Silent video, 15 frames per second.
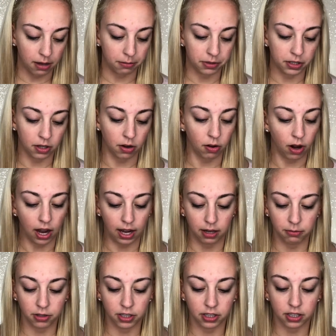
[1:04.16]
So
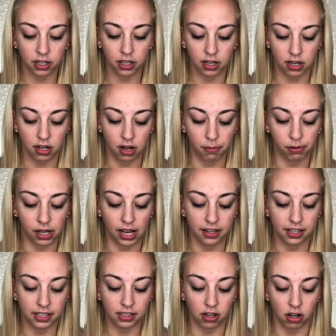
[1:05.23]
I'm just gonna apply
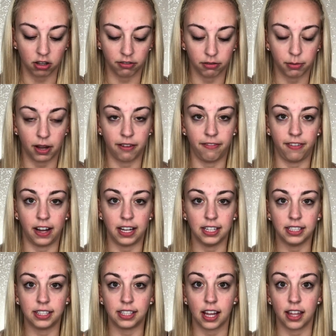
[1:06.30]
this all over my
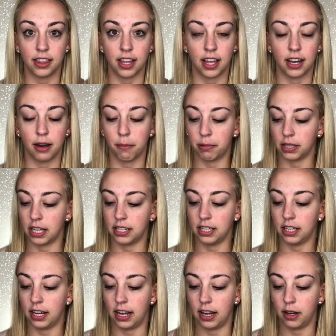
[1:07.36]
face and then blend
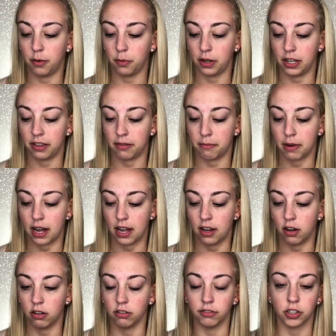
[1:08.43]
it in with my
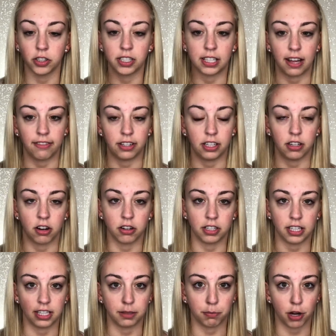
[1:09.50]
Oval 7
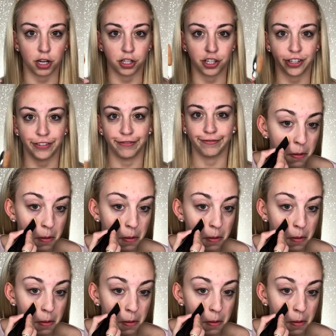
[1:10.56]
Artiste brush.